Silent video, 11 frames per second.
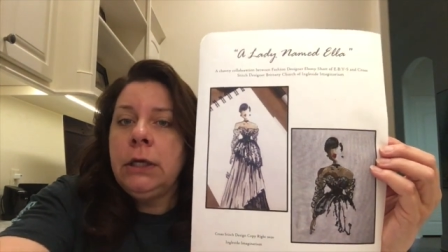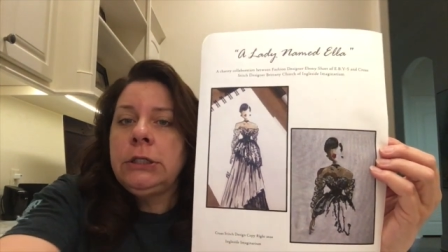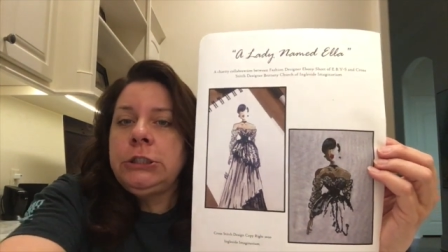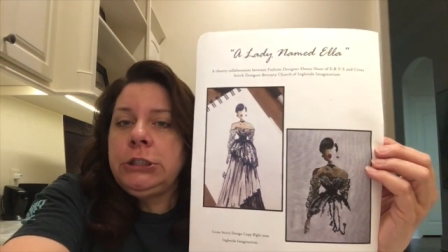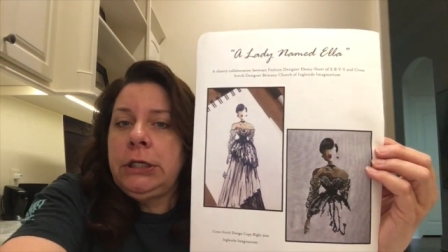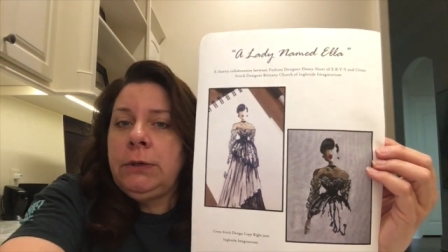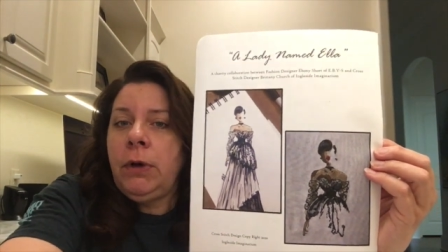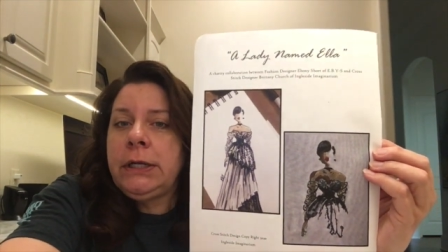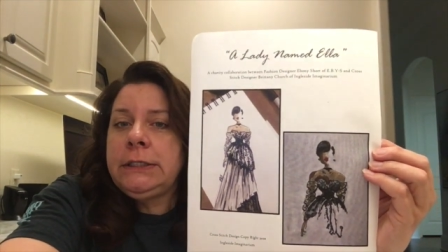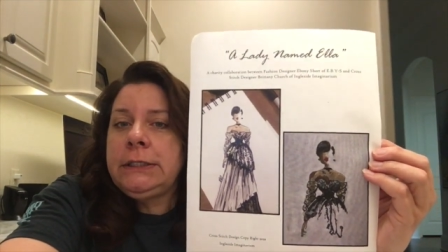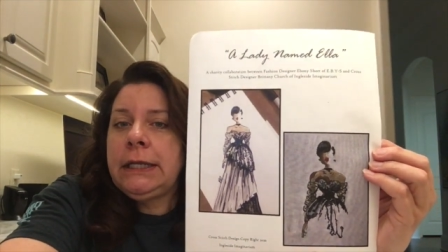She
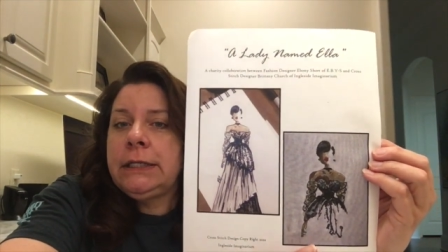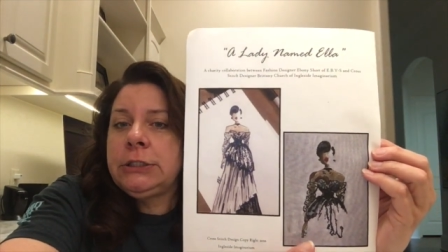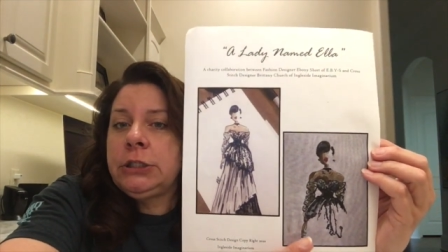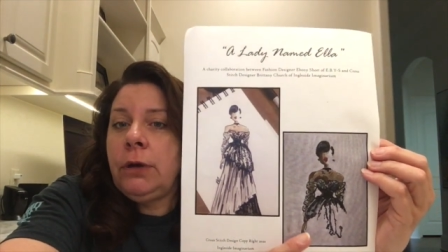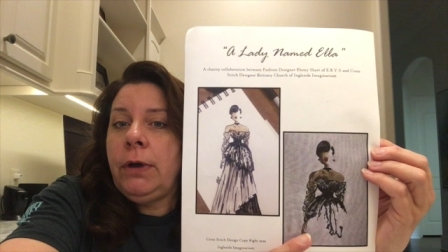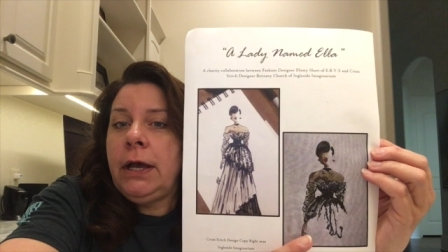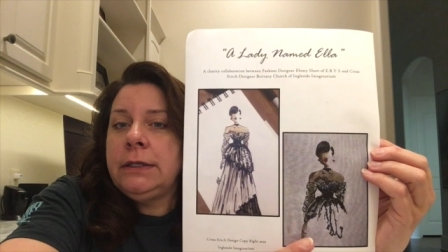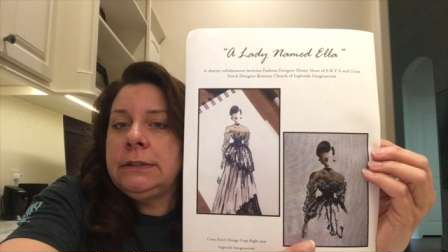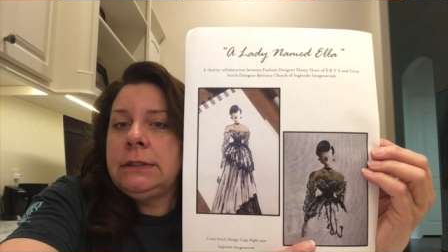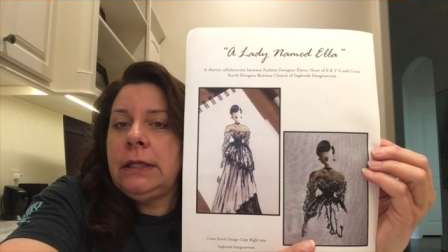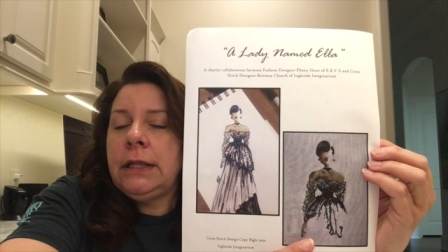wanted to show
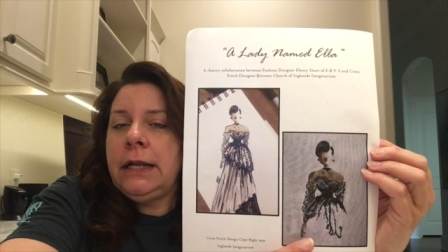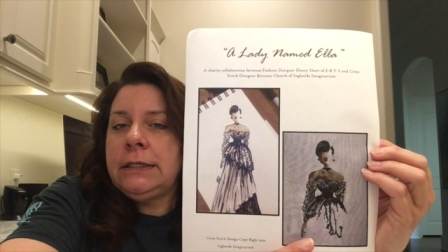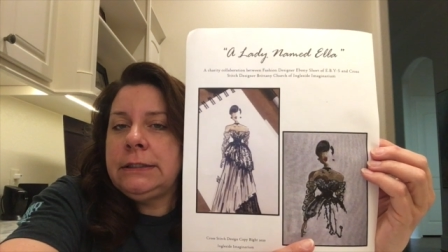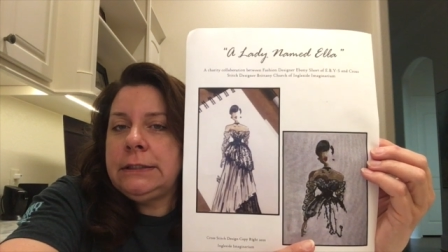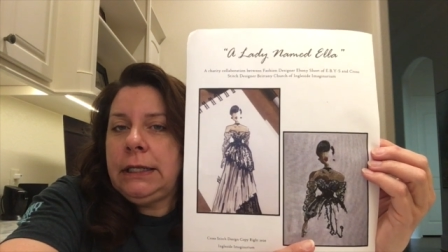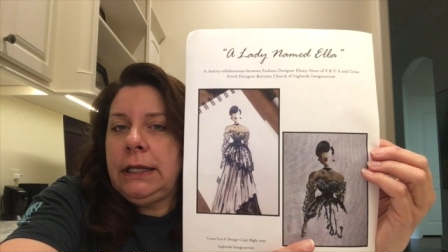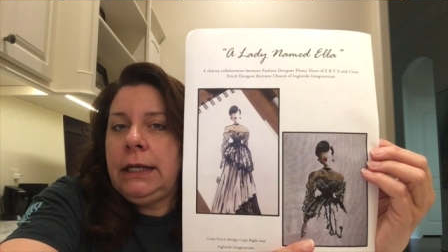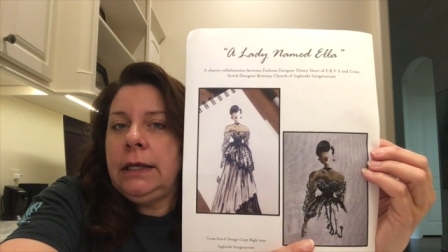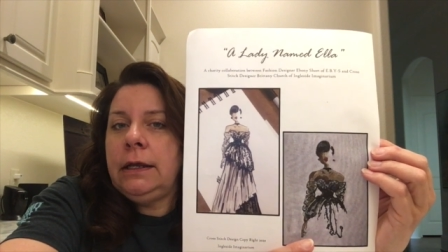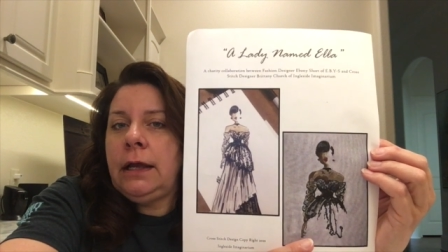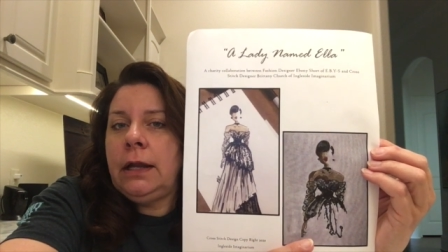us and let us
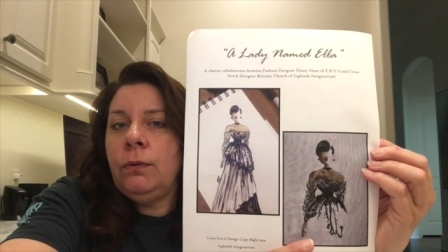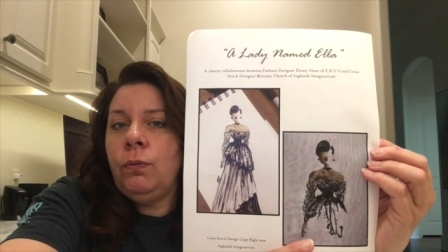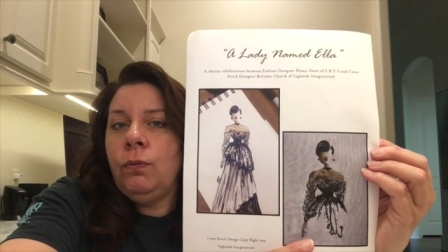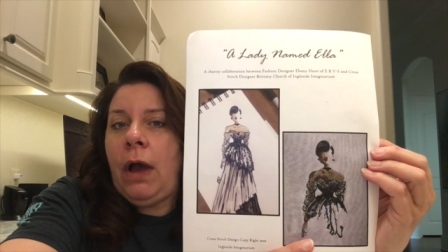see kind of